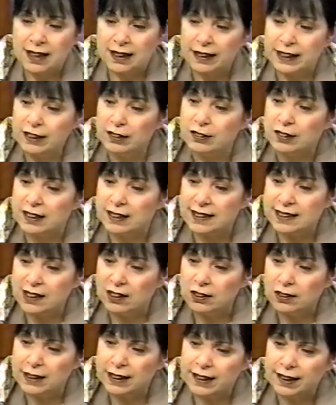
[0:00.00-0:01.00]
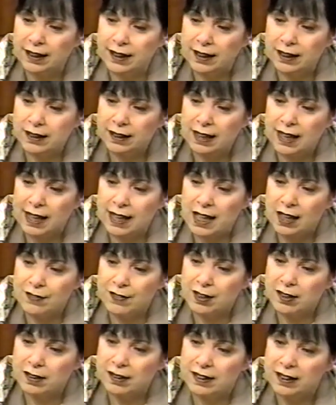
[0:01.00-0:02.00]
legal consulting, and I have
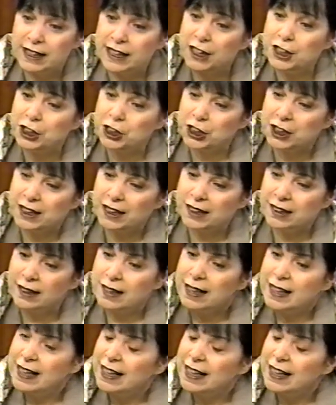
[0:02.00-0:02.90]
a niche in